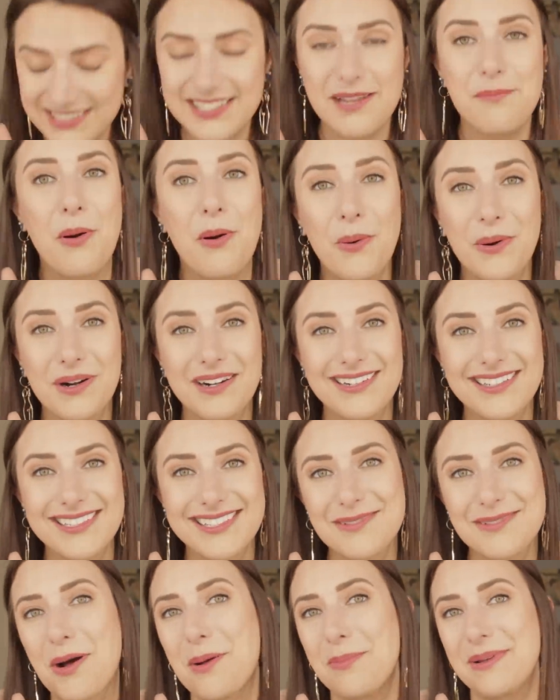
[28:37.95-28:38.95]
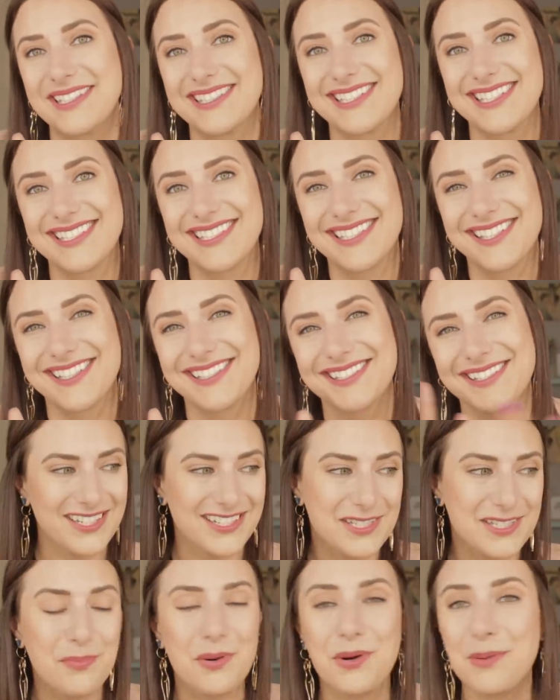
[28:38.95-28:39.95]
Support small businesses,
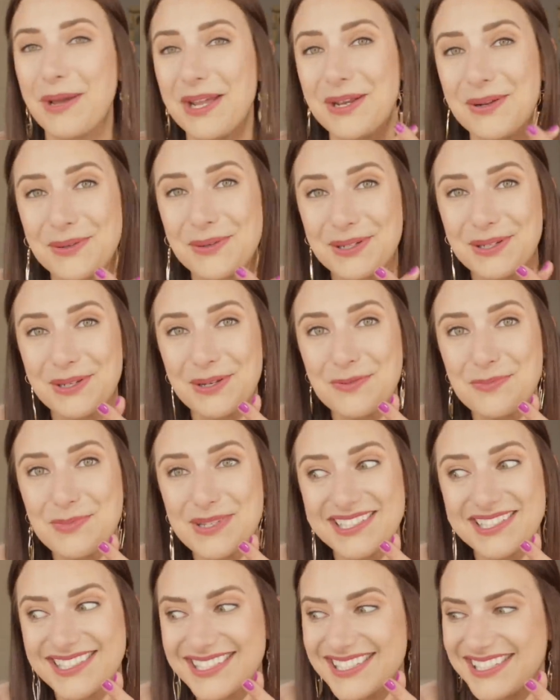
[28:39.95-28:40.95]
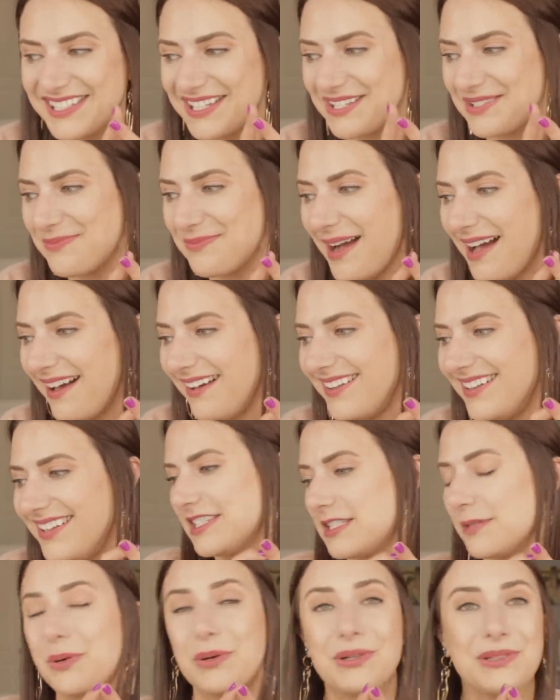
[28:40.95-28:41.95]
support minority owned businesses as well,
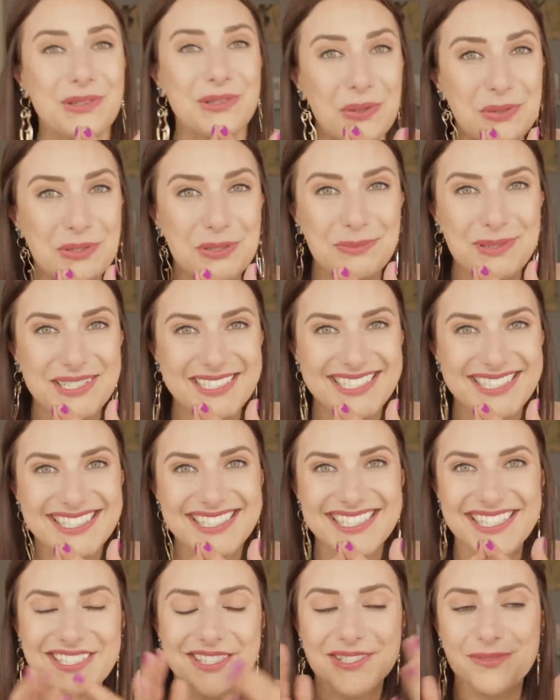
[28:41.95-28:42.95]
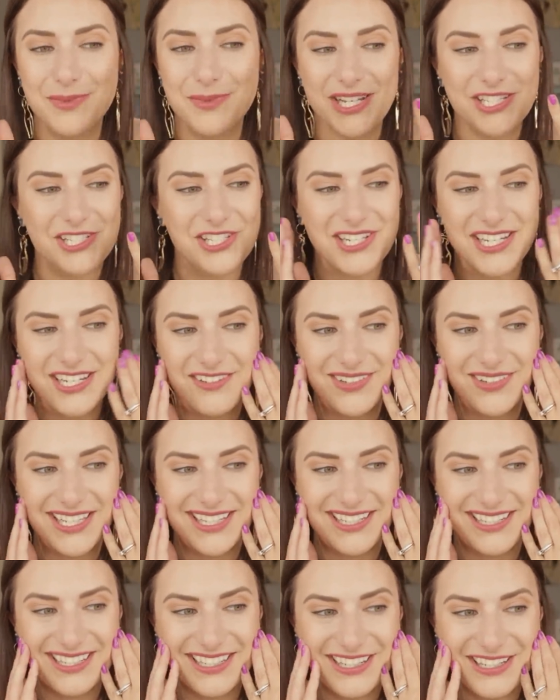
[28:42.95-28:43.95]
support local businesses, which
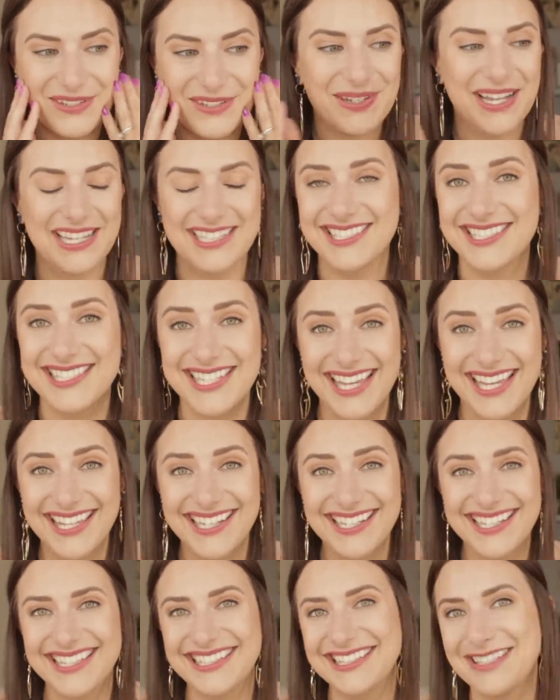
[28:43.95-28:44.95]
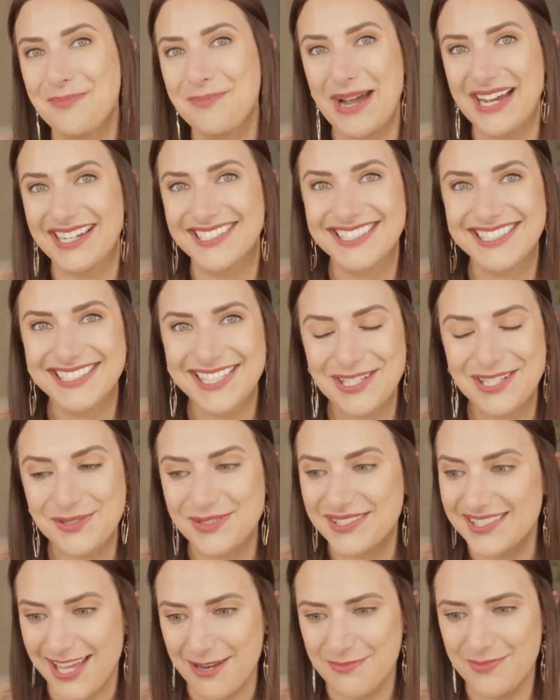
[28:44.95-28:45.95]
even you guys did in the boxes that you
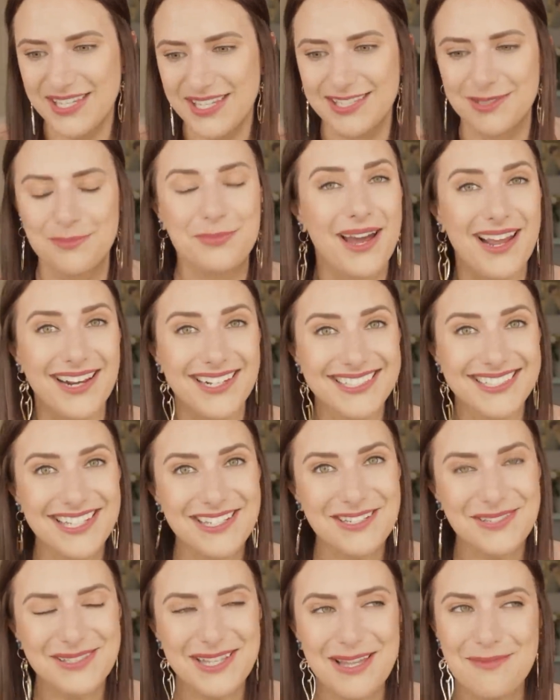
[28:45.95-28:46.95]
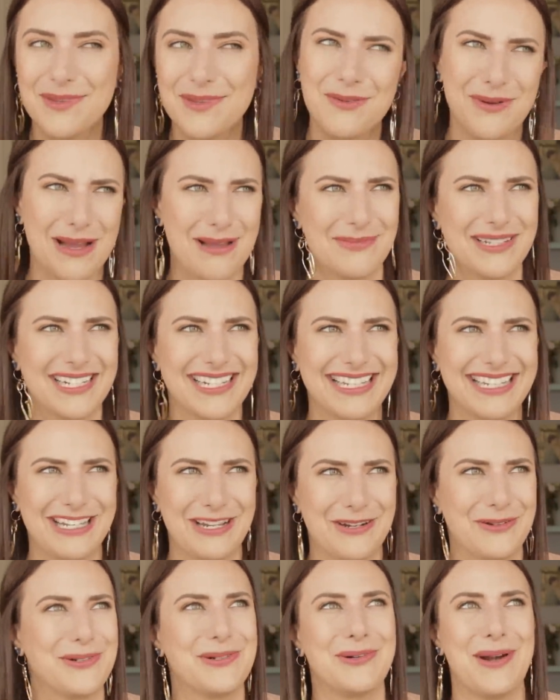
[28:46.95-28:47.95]
sent me and the products that you sent me. Why am I
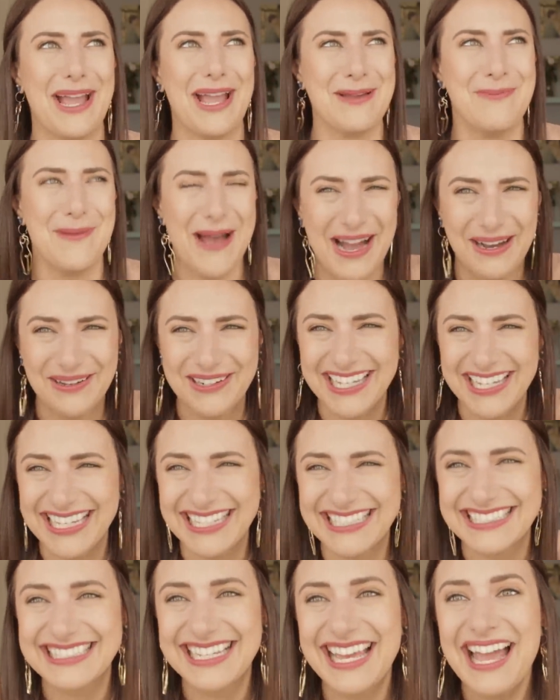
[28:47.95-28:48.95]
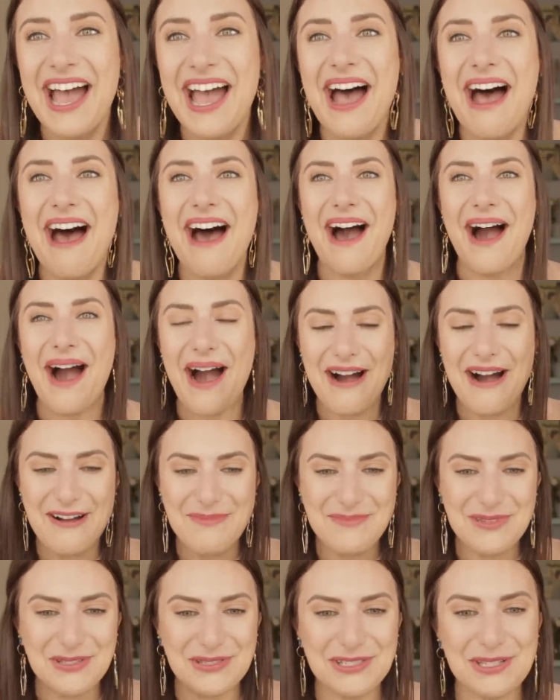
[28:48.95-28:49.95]
gonna cry about it?
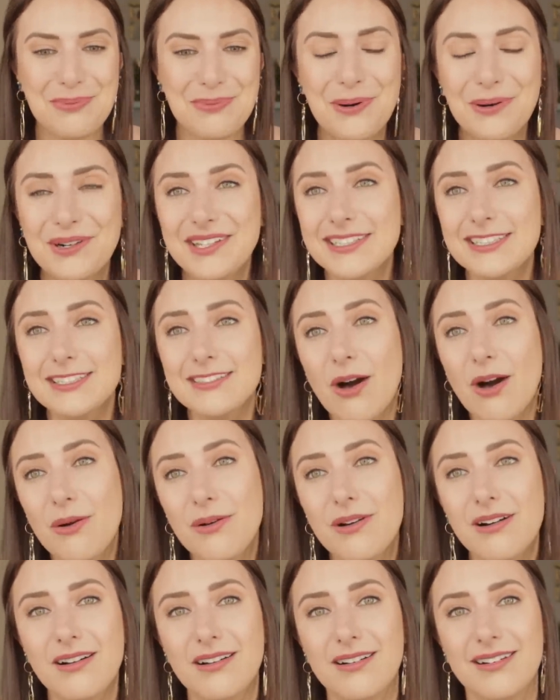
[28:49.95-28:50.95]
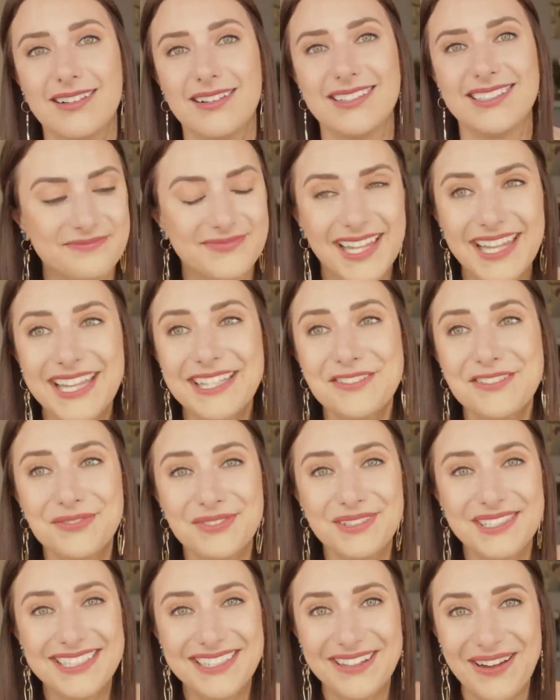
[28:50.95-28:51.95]
Um, you supported local and that's
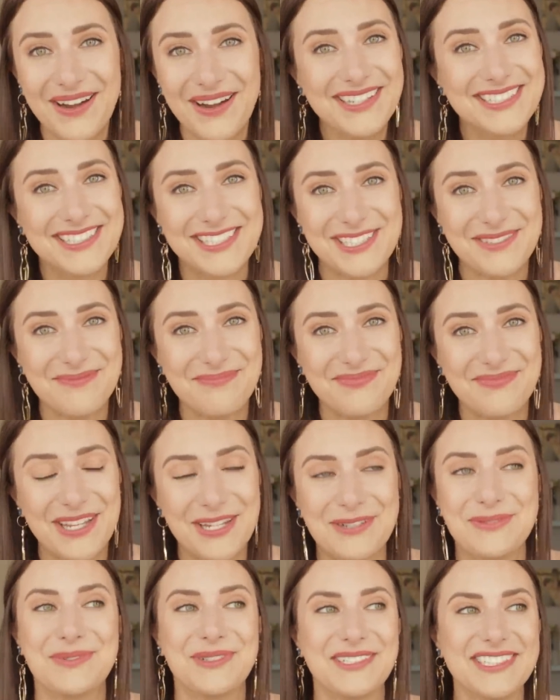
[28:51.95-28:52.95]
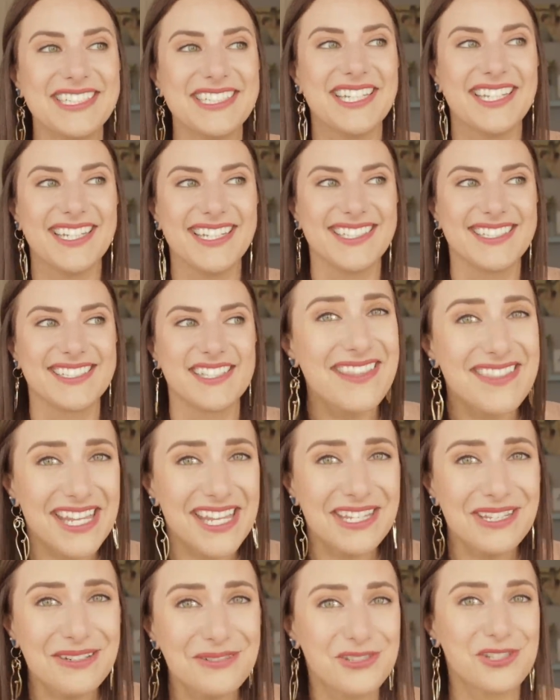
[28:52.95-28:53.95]
freaking awesome. It really is.
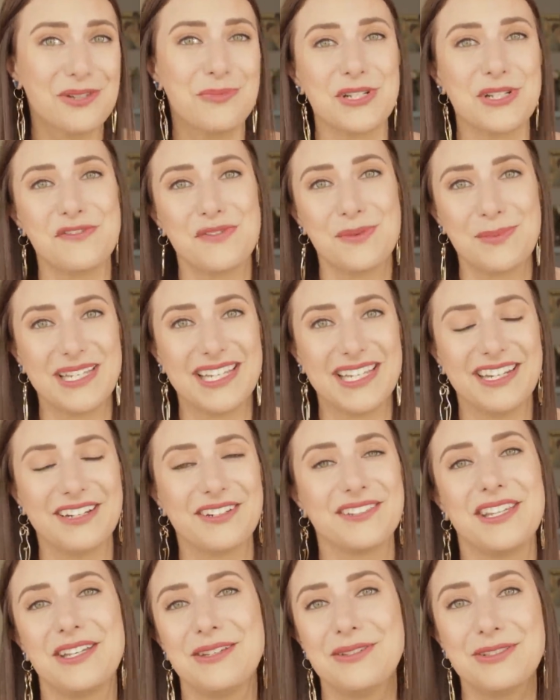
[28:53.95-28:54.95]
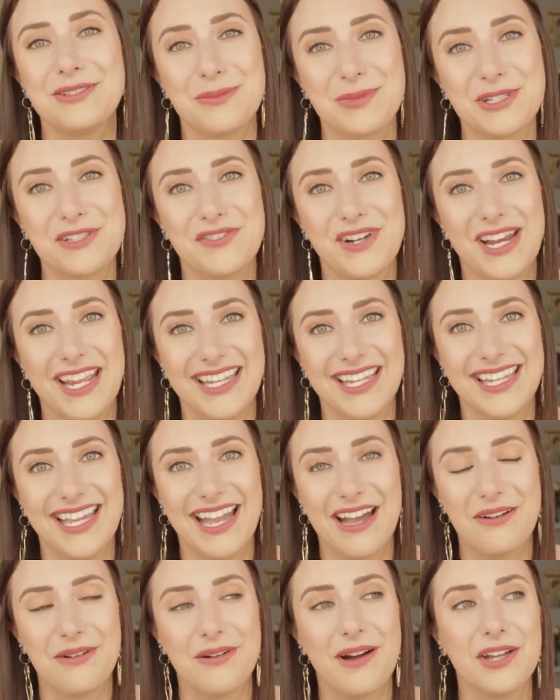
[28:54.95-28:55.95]
Thank you so much for being here. Thank you so much for hanging
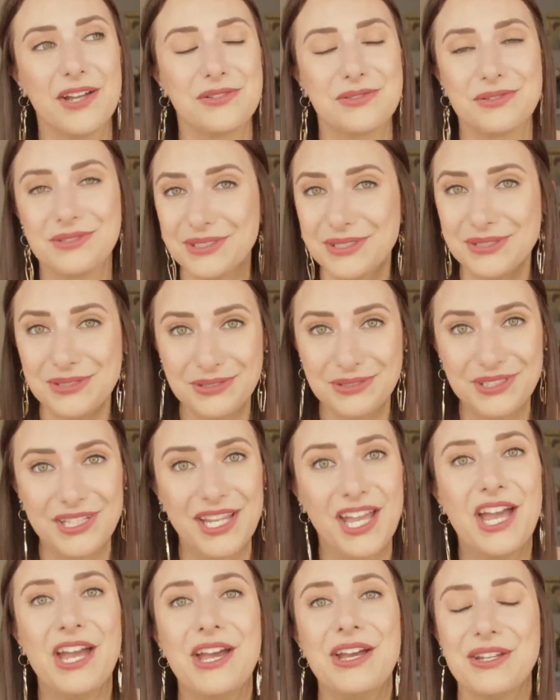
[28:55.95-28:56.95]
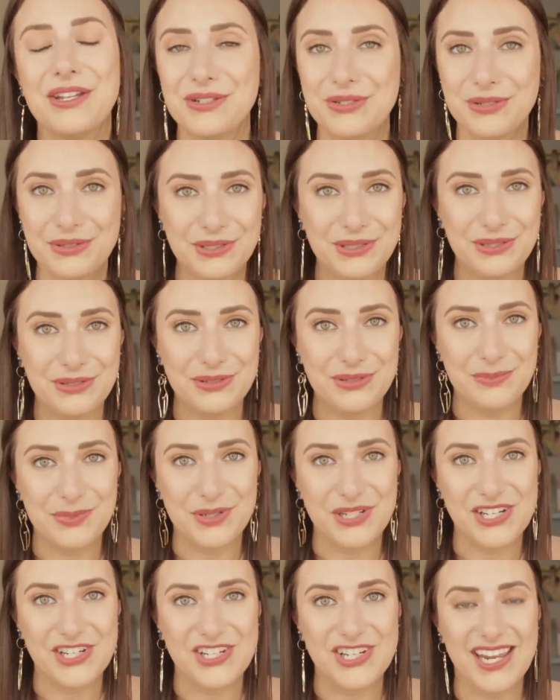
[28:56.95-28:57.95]
out. I truly, truly, truly do
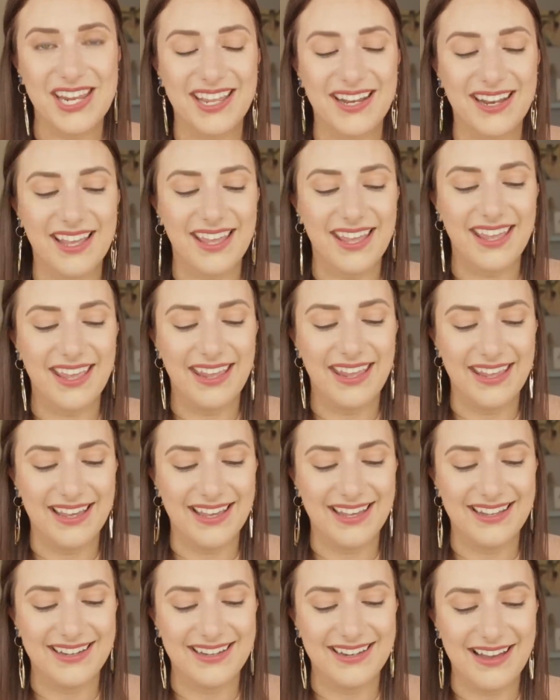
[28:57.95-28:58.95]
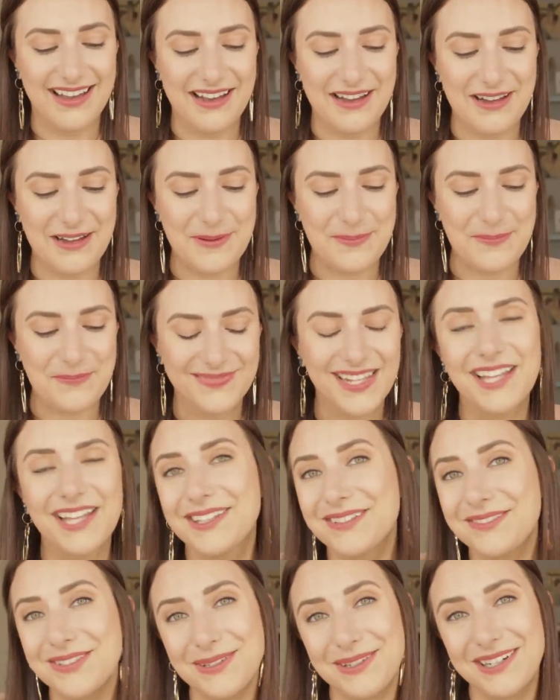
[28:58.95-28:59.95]
appreciate appreciate it. And um, I
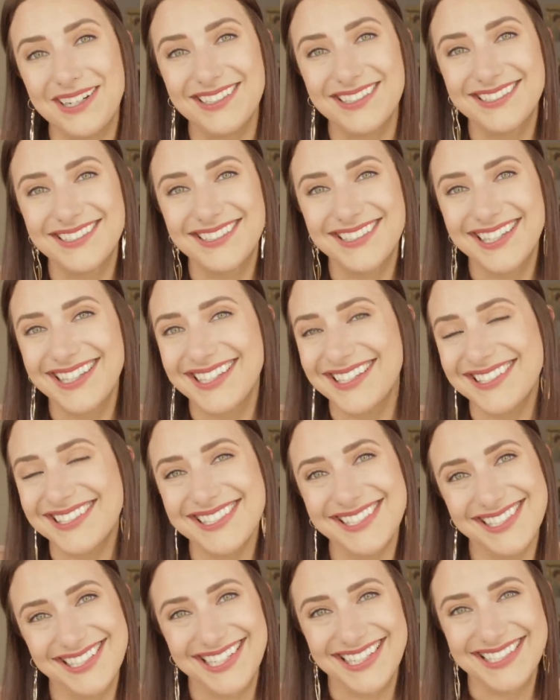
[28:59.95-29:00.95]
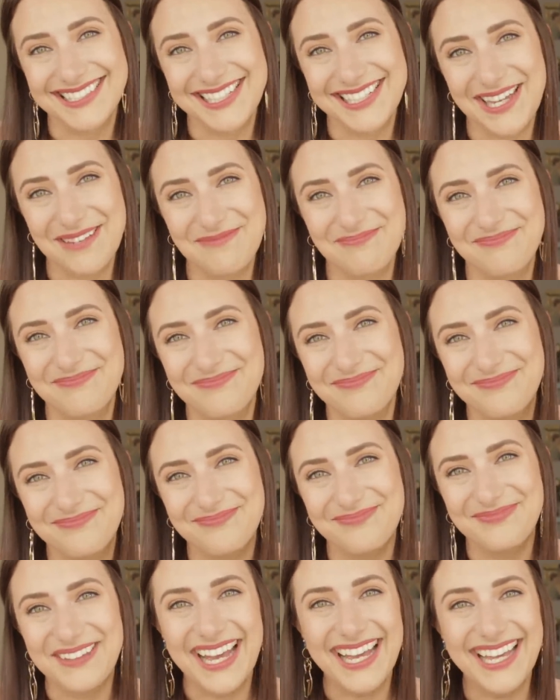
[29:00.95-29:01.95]
love you all, and I'll see you next time.
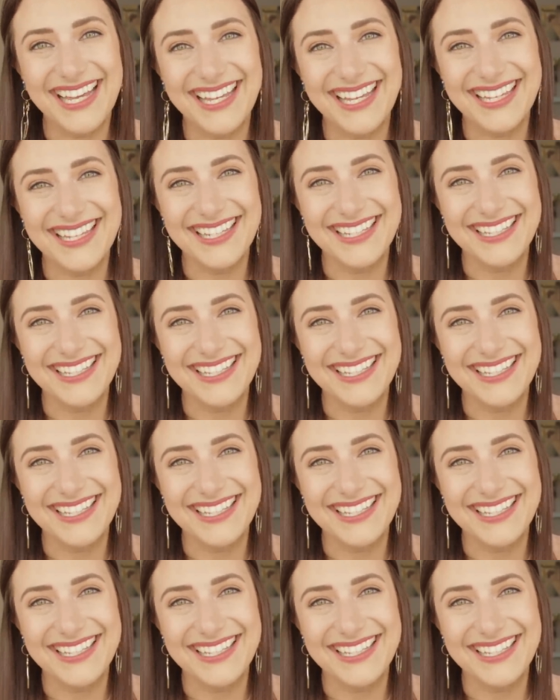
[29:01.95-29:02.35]
Bye.